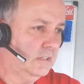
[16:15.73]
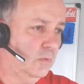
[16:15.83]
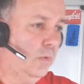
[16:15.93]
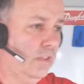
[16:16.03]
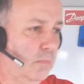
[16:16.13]

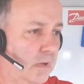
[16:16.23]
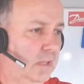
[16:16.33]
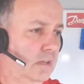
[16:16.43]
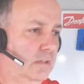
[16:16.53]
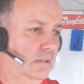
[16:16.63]
with me,
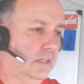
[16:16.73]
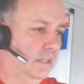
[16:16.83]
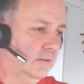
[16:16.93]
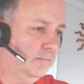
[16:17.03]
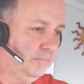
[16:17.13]

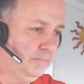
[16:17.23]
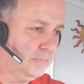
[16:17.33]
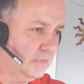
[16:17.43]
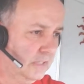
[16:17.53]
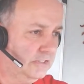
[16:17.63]
and
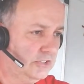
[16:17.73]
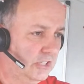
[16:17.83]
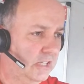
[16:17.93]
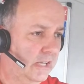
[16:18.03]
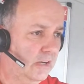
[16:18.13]
let's
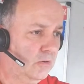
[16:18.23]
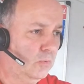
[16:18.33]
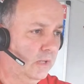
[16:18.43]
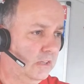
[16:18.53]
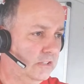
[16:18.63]
see how
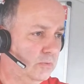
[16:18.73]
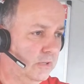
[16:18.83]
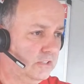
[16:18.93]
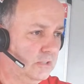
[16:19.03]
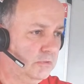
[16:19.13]
well this
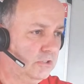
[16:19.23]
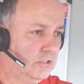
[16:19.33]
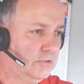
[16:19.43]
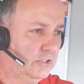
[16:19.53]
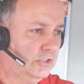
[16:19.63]
works. I'm just
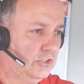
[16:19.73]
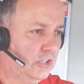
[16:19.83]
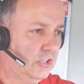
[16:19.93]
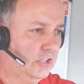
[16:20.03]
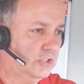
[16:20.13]
going to try and
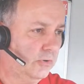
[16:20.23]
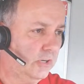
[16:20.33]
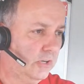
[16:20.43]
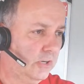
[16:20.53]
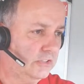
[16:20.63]
share my
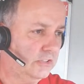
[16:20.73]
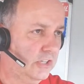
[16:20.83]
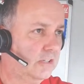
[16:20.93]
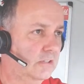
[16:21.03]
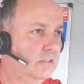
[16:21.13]
screen a
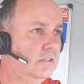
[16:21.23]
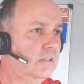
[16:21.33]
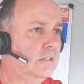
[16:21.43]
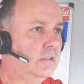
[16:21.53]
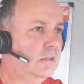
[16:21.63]
second.
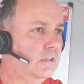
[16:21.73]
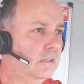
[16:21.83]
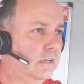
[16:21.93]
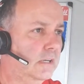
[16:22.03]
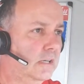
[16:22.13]

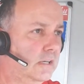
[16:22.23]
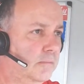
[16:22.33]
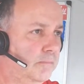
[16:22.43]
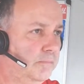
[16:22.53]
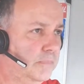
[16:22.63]

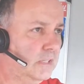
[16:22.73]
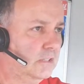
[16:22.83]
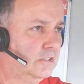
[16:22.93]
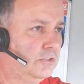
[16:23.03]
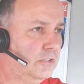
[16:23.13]
I'm going to
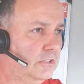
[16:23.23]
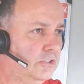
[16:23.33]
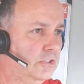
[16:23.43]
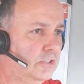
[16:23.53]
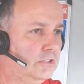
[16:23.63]
try and
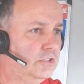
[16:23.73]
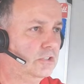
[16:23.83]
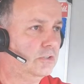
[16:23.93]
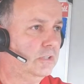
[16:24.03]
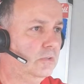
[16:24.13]
share
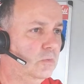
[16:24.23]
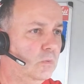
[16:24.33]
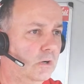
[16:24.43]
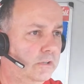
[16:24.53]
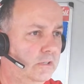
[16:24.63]
screen
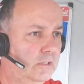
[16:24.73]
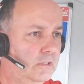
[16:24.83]
1.